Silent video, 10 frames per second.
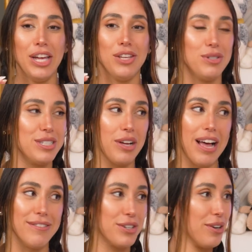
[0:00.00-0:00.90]
you still
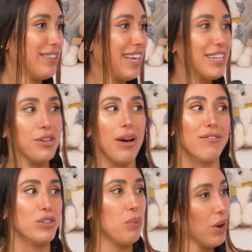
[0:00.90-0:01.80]
have certain things you
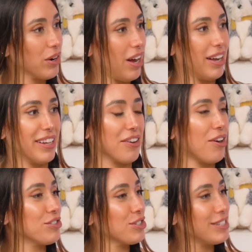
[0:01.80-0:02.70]
have to work on, and they're
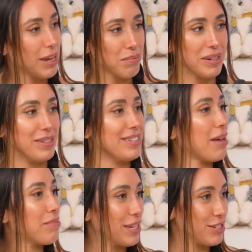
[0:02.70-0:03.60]
all just stepping